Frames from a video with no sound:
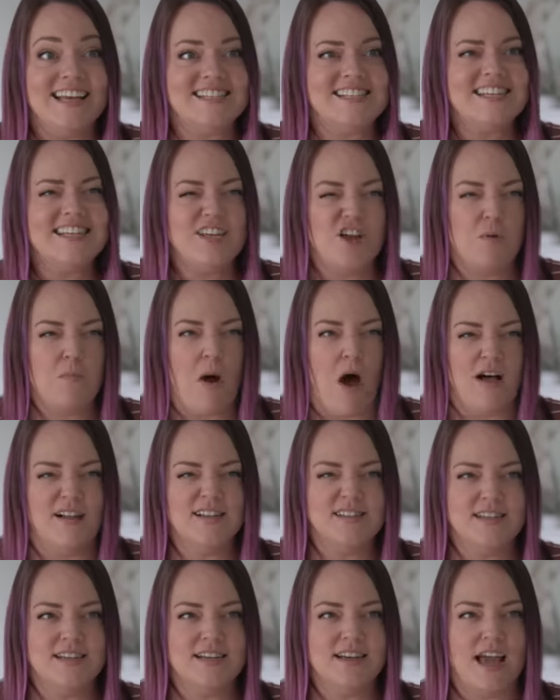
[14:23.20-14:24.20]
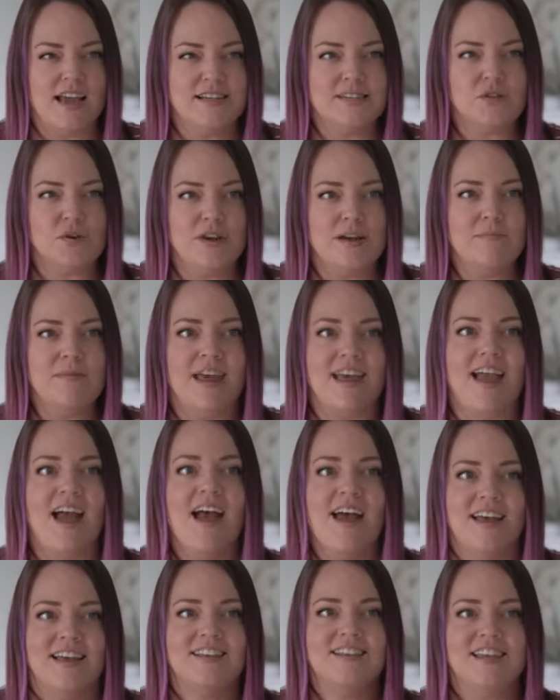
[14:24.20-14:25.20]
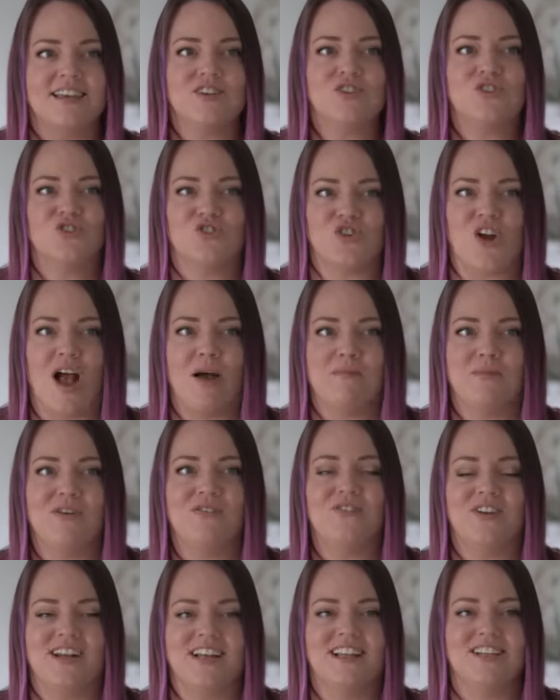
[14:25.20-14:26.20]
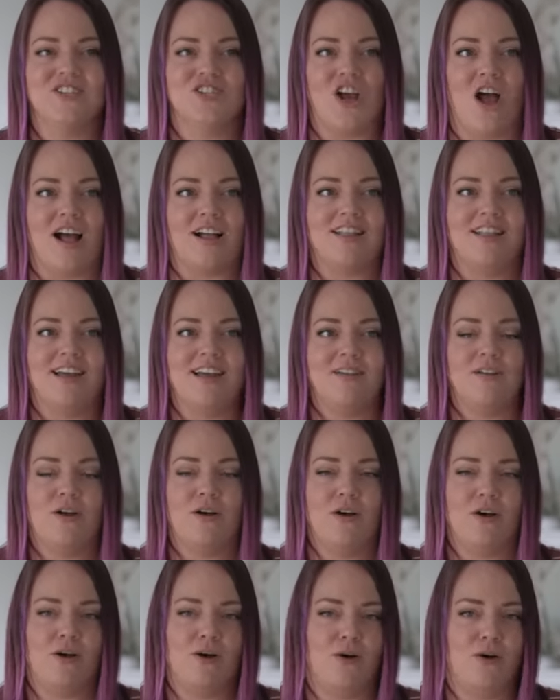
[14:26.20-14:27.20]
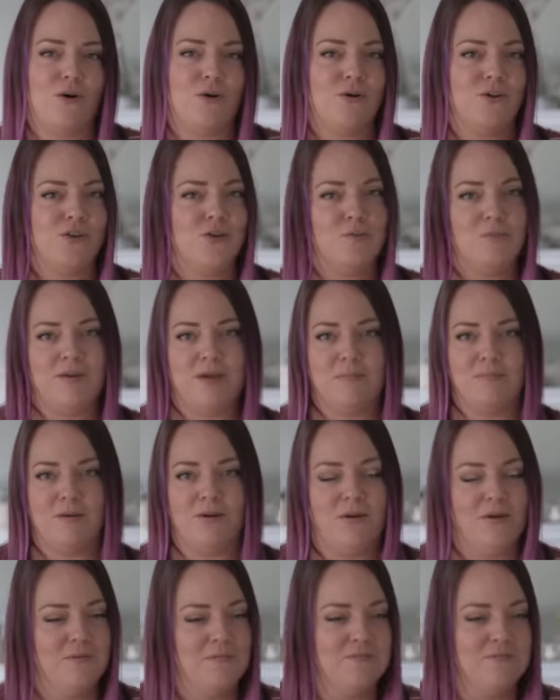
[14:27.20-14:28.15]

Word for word: Isn't Neapolitan ice cream like like strawberry, vanilla, and chocolate? Oh, you people.